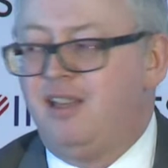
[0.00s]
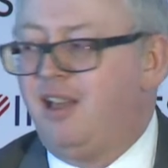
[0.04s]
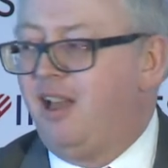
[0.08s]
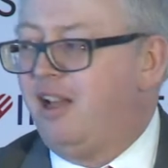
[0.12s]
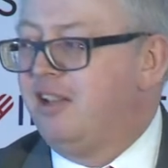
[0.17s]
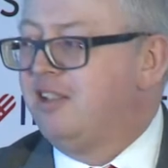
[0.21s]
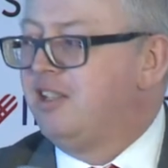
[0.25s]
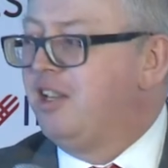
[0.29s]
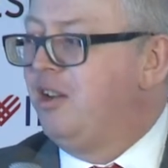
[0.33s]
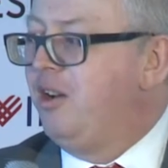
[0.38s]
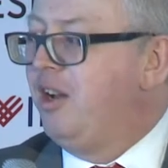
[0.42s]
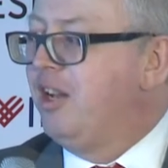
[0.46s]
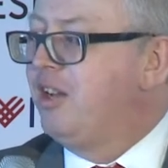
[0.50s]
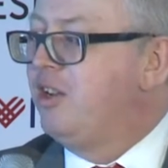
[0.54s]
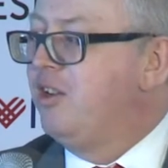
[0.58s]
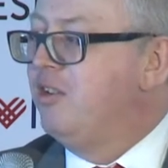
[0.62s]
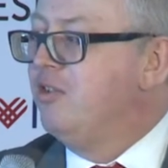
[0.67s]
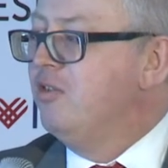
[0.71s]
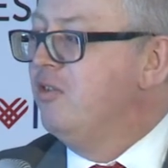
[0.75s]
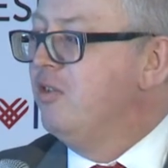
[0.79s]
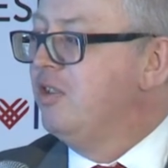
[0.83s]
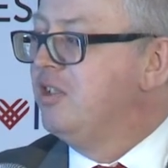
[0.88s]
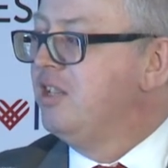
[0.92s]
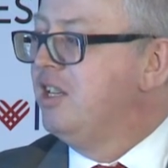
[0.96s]
And so I
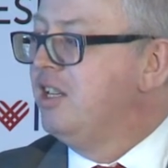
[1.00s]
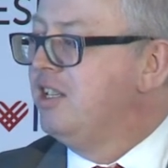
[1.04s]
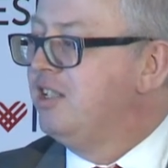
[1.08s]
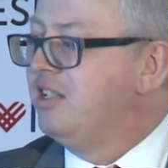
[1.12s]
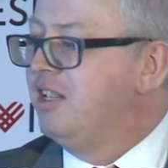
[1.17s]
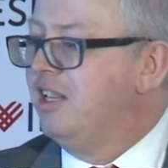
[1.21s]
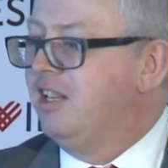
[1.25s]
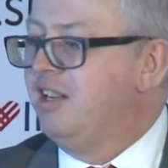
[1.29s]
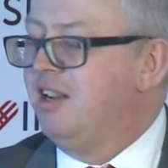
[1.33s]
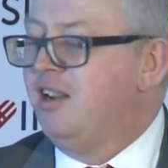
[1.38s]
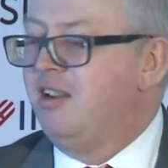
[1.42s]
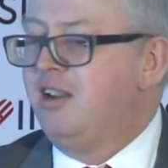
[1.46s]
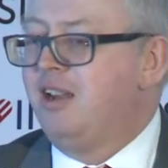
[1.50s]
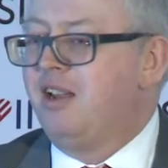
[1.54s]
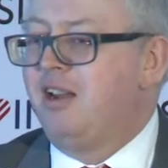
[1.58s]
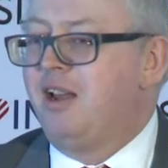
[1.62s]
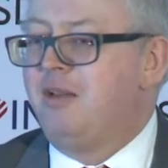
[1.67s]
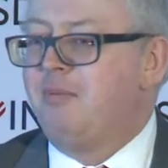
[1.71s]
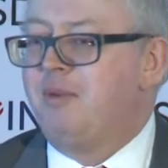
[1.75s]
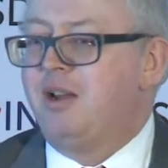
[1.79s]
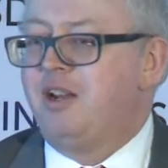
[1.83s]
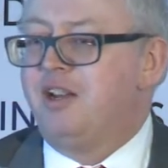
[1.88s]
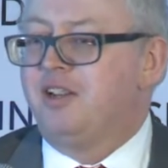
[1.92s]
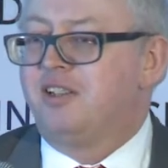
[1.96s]
couldn't resist it, and
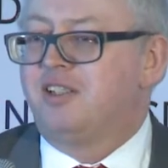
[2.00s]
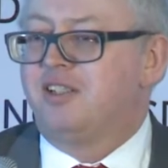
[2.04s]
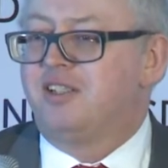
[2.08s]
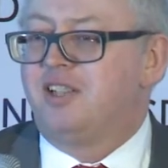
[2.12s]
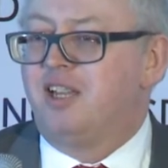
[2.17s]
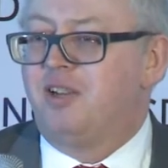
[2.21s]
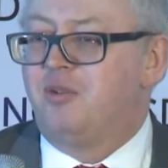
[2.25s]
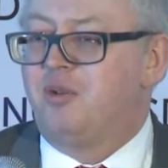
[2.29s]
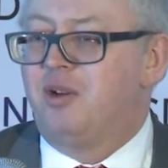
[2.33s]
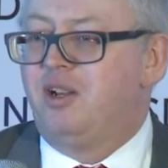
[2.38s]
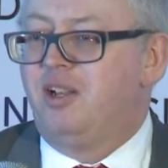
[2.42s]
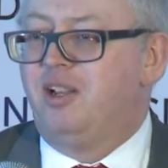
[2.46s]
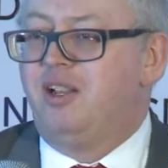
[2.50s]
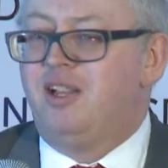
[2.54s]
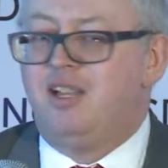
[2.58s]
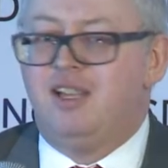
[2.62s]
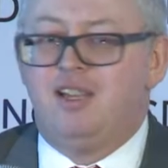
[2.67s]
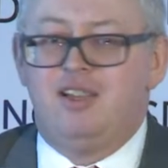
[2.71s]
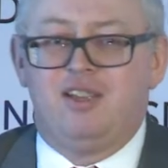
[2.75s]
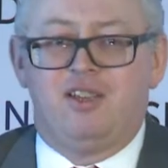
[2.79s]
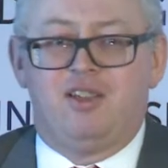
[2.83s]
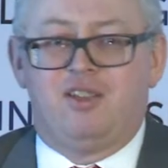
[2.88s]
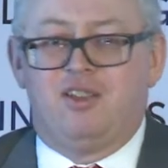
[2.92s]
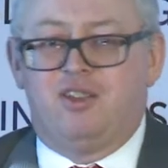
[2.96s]
I managed to say, well,
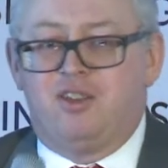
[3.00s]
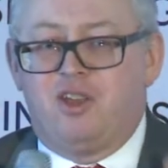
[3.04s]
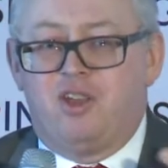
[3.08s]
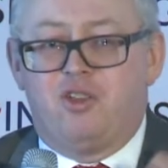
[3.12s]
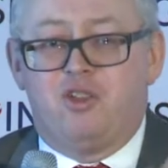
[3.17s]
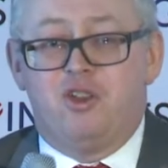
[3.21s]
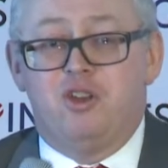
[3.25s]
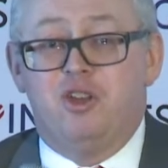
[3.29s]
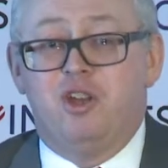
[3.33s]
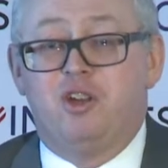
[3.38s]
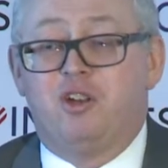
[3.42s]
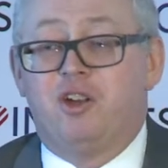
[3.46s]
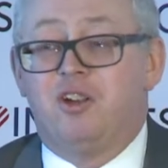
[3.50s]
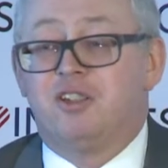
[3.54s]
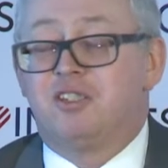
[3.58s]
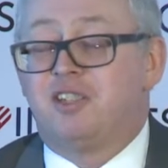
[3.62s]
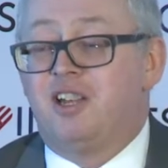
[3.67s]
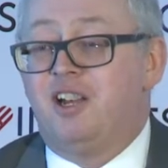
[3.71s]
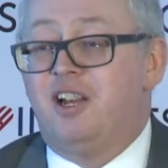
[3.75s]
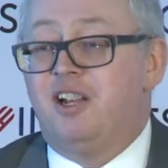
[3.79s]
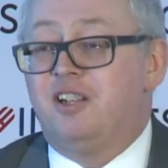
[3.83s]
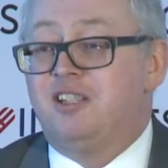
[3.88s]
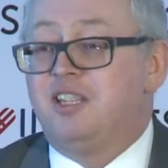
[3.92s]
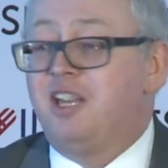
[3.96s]
you know, the
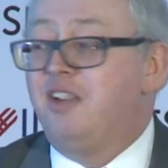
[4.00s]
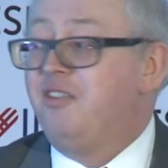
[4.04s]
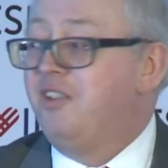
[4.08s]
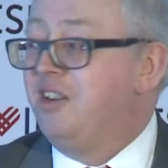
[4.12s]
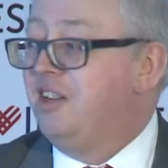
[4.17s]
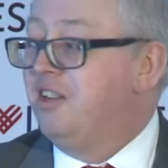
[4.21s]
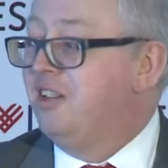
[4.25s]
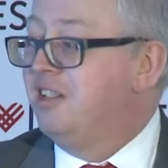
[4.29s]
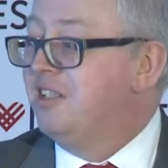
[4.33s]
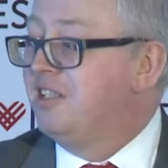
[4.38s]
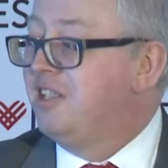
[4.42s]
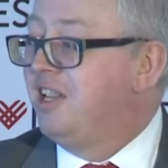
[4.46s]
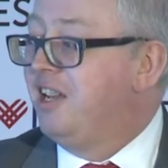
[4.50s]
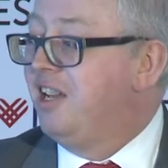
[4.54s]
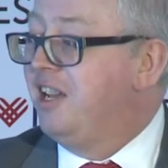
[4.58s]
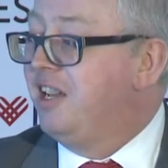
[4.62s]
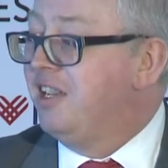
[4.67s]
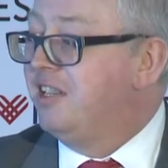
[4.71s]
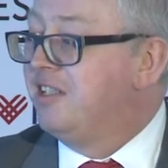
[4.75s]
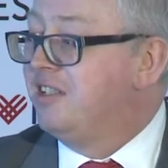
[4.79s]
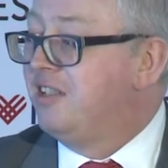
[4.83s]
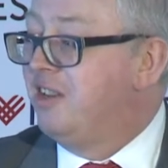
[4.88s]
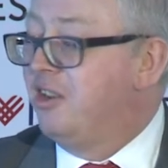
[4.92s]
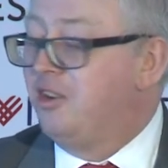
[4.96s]
neuroscience evidence
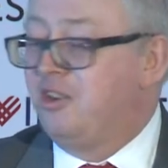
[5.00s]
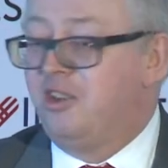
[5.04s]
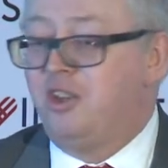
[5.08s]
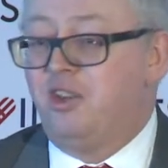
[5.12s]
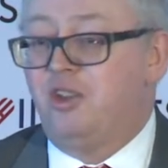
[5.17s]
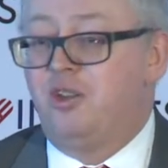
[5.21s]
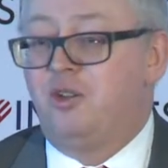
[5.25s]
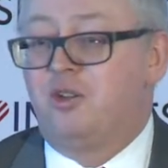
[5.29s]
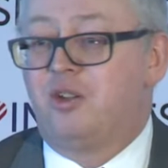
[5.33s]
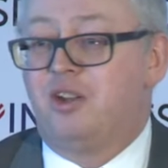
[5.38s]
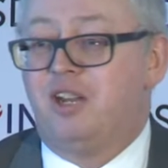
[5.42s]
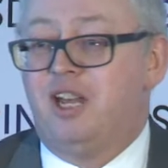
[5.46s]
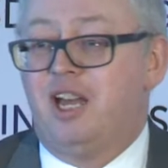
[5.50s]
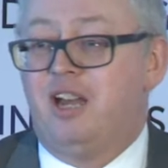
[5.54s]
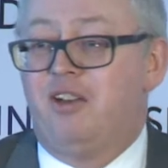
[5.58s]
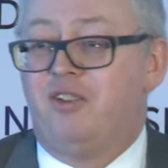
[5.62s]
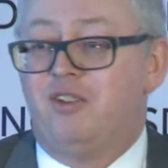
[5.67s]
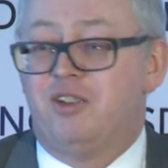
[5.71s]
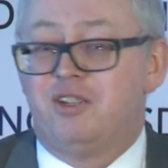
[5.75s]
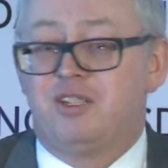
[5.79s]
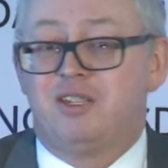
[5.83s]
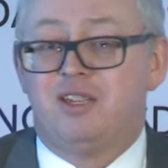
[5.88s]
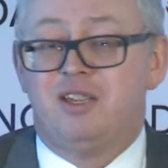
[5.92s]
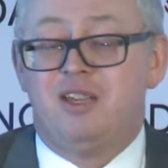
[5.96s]
says, you know, you can
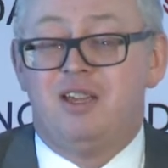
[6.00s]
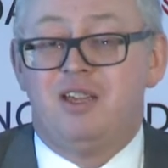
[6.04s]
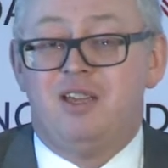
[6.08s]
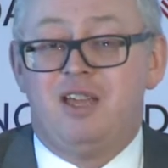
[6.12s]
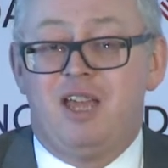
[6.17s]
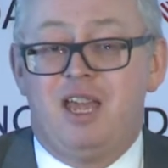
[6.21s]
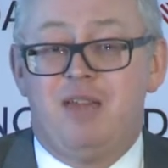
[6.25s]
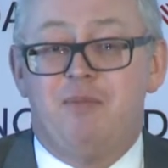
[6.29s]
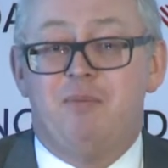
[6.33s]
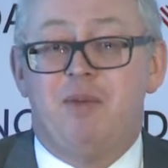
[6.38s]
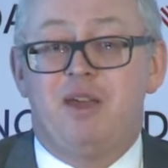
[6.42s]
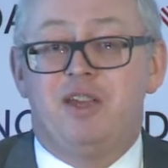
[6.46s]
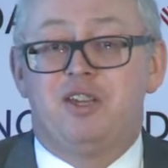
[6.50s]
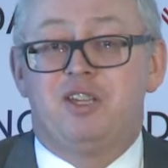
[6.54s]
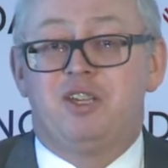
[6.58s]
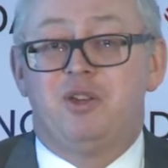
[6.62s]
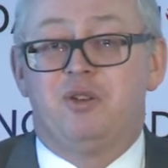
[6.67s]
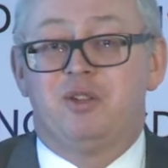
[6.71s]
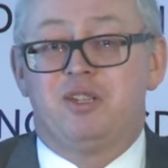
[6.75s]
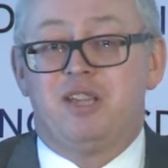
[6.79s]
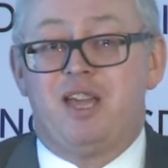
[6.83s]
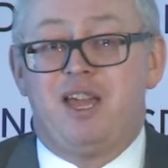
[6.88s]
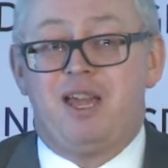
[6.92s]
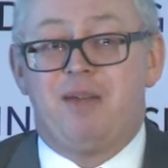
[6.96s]
have it makes
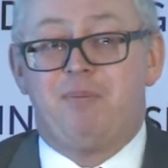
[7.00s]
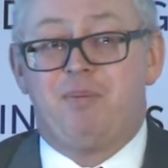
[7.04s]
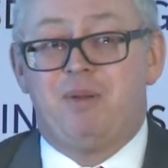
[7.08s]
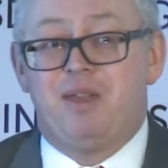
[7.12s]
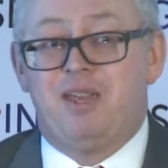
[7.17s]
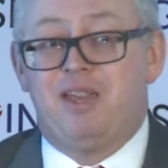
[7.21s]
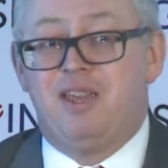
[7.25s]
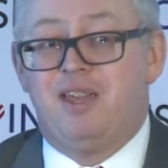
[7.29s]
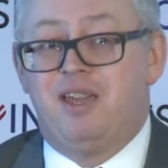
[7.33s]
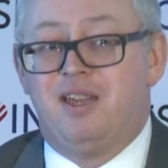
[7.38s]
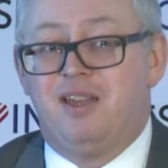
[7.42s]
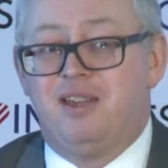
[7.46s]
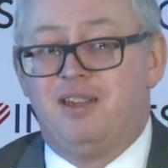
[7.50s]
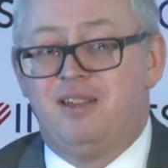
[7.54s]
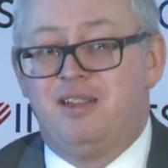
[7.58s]
you as happy